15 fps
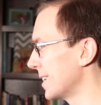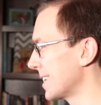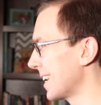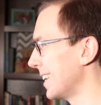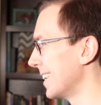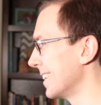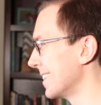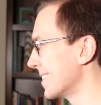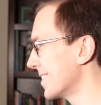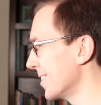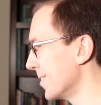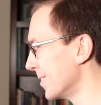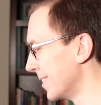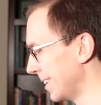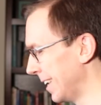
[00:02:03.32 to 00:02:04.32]
design.
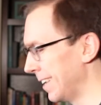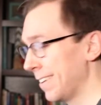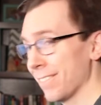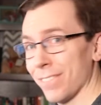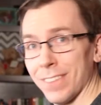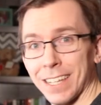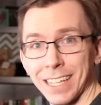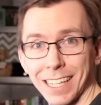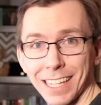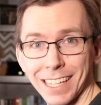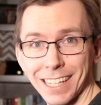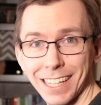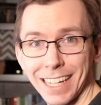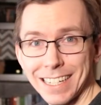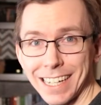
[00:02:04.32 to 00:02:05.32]
So
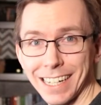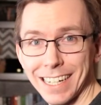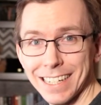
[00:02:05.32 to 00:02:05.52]
let's get